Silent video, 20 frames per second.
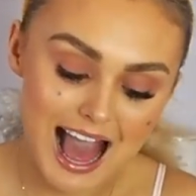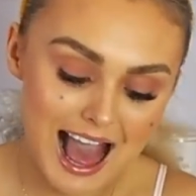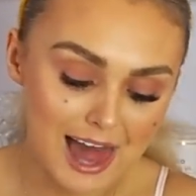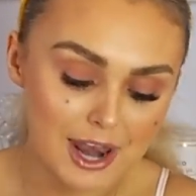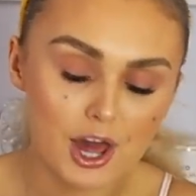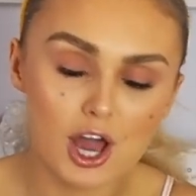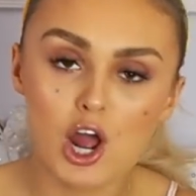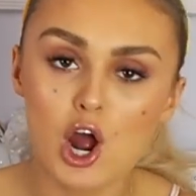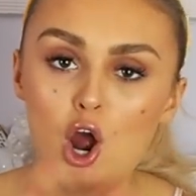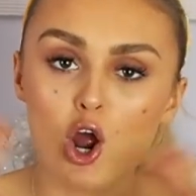
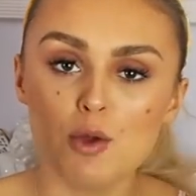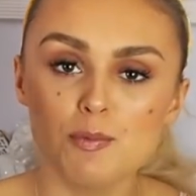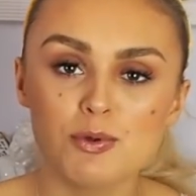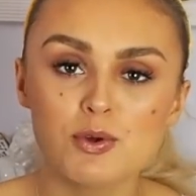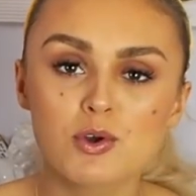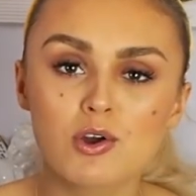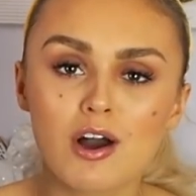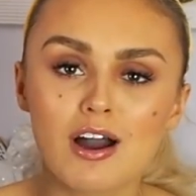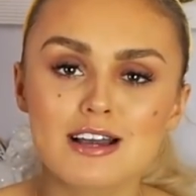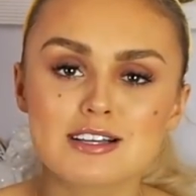and I hope
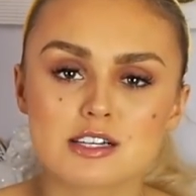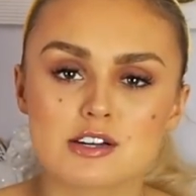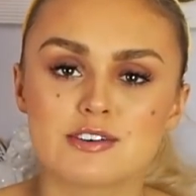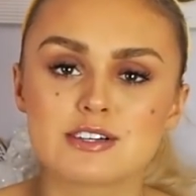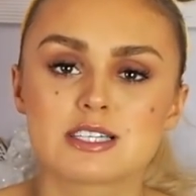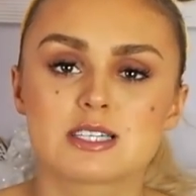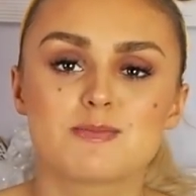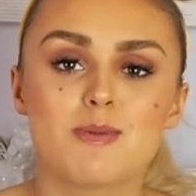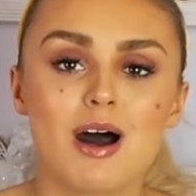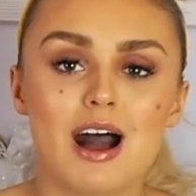you guys are
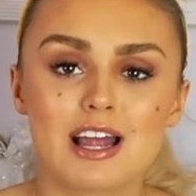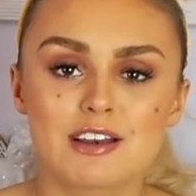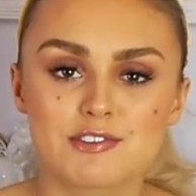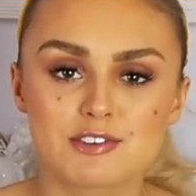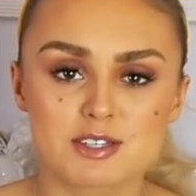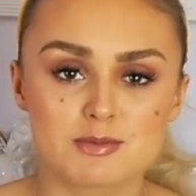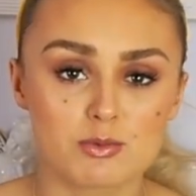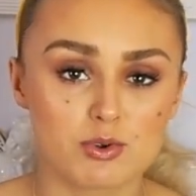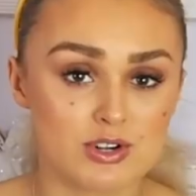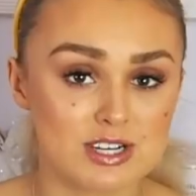inspired
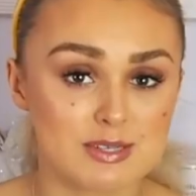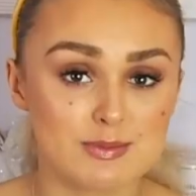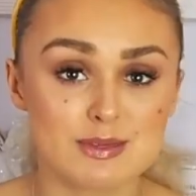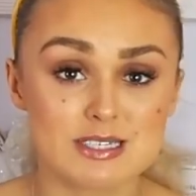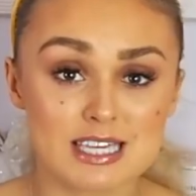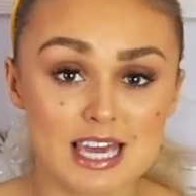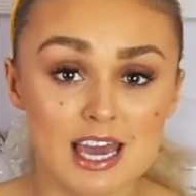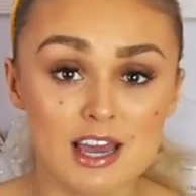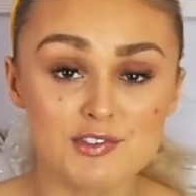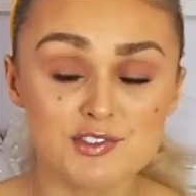for some
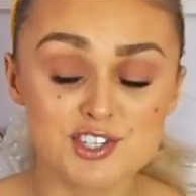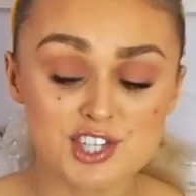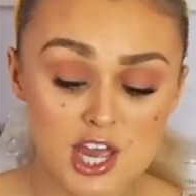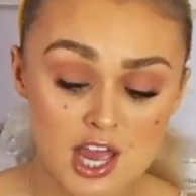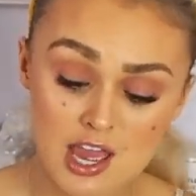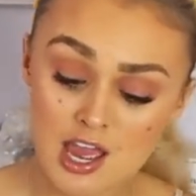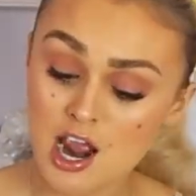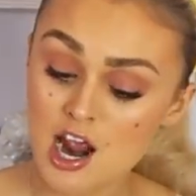Christmas gifts.